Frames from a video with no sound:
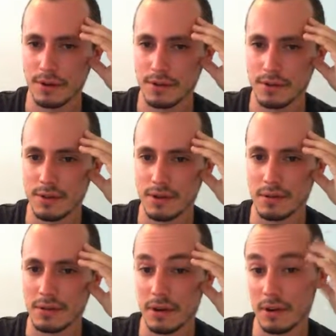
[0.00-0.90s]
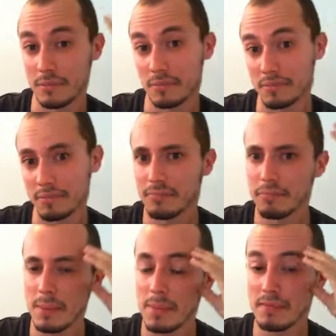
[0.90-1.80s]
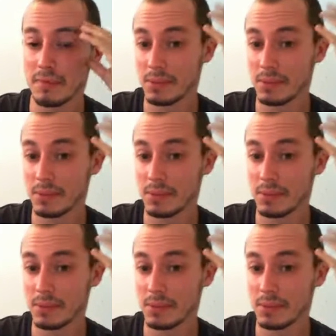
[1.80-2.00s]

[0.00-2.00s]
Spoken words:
So maybe even